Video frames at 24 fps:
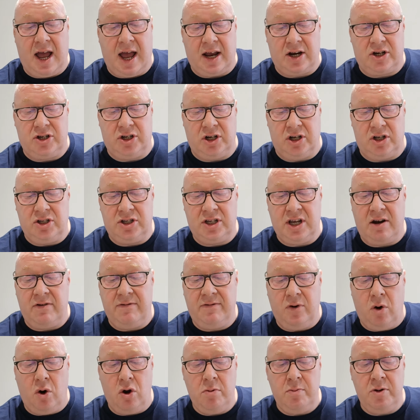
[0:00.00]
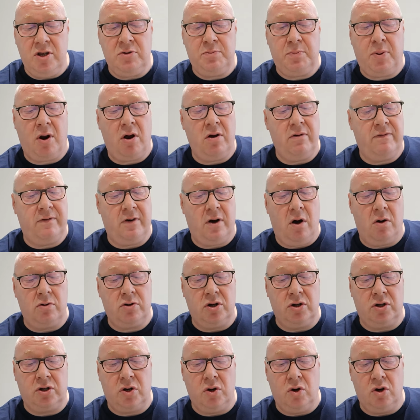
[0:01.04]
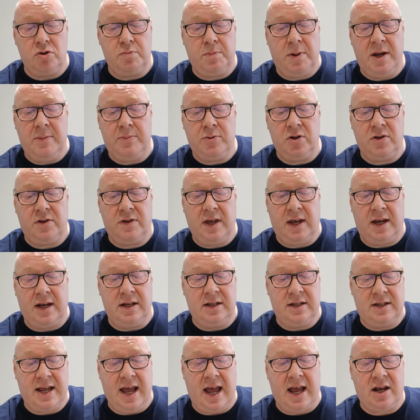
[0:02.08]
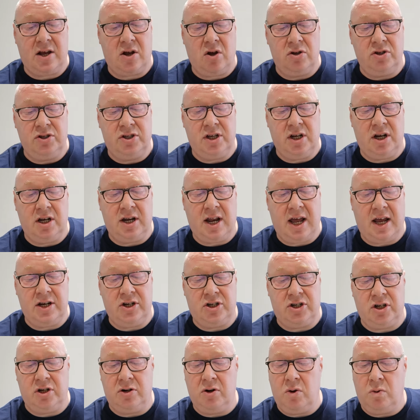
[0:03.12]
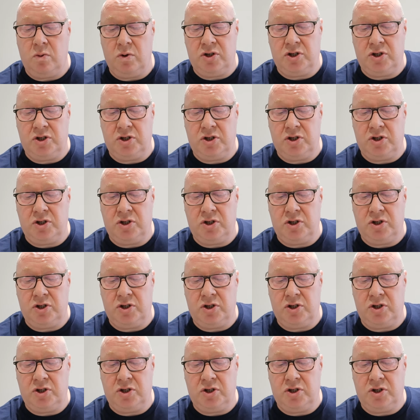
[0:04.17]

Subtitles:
Action said Vorderman's profile could cause people to think debt consolidation